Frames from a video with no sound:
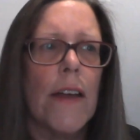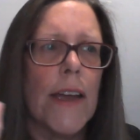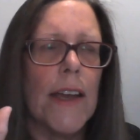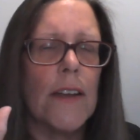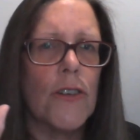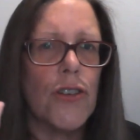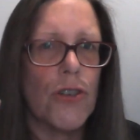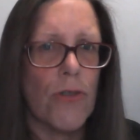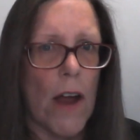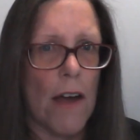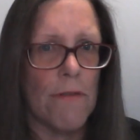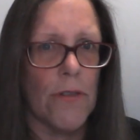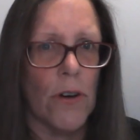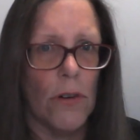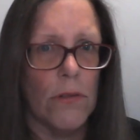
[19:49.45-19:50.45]
in
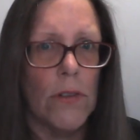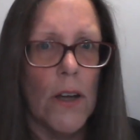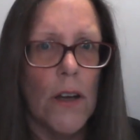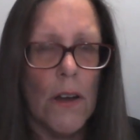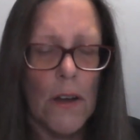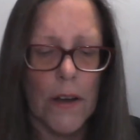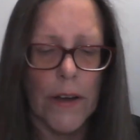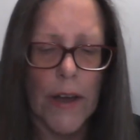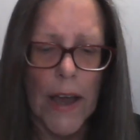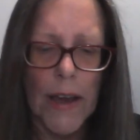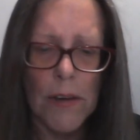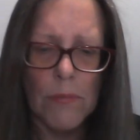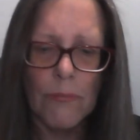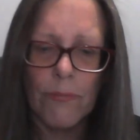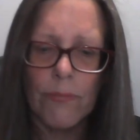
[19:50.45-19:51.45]
travel, okay?